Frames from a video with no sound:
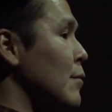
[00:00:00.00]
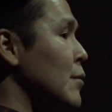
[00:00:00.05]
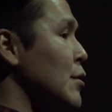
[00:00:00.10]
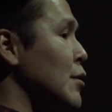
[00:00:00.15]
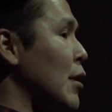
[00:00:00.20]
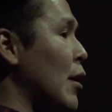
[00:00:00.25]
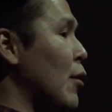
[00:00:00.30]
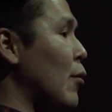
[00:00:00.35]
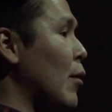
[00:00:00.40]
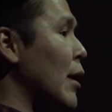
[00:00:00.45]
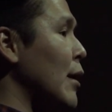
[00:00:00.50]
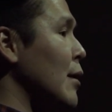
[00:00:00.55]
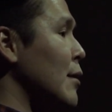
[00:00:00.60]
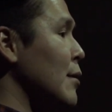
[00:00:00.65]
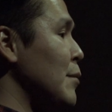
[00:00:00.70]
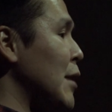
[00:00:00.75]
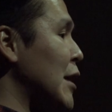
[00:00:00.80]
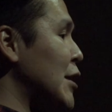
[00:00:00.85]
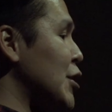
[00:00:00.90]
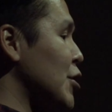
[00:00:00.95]
So I wanted
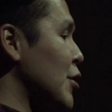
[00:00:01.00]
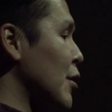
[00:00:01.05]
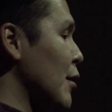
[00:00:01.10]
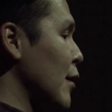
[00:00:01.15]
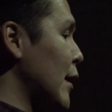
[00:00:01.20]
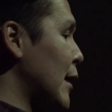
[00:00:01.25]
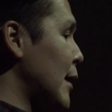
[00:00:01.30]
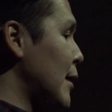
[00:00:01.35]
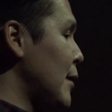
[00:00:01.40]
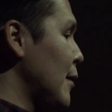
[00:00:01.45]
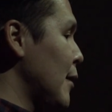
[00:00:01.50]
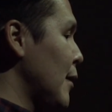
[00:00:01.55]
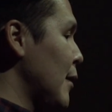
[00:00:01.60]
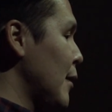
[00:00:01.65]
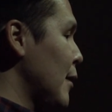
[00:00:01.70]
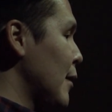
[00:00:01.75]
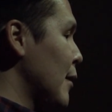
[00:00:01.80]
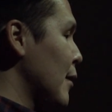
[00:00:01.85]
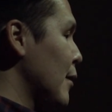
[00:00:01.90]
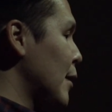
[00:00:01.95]
to make sure that
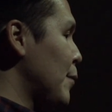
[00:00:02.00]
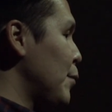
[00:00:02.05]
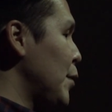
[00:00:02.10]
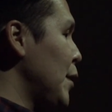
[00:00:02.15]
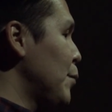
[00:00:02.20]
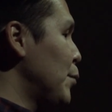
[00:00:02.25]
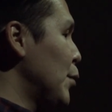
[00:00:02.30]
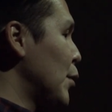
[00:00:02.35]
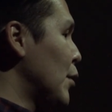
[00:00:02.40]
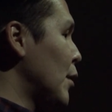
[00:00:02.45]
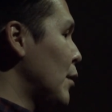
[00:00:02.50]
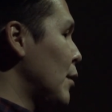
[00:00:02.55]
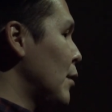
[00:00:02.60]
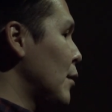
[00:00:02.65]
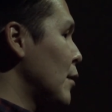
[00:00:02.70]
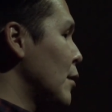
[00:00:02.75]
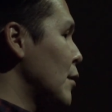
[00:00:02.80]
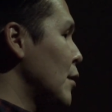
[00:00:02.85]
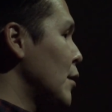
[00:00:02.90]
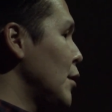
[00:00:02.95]

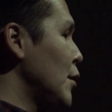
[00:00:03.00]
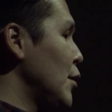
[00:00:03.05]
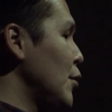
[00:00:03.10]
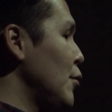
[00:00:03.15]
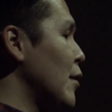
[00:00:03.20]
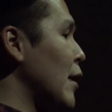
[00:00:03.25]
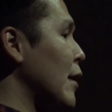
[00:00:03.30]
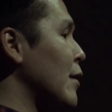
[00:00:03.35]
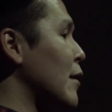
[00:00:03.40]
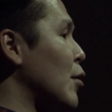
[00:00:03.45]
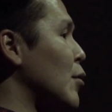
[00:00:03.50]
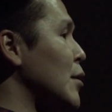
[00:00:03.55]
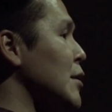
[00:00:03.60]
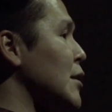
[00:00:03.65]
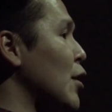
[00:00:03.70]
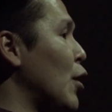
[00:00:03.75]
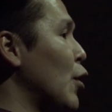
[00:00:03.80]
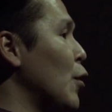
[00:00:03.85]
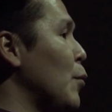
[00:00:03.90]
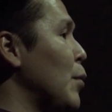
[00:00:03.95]
people knew that there
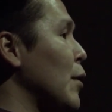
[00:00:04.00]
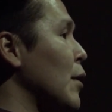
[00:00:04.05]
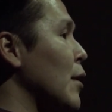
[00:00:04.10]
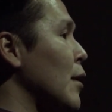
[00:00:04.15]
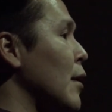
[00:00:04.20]
was hope,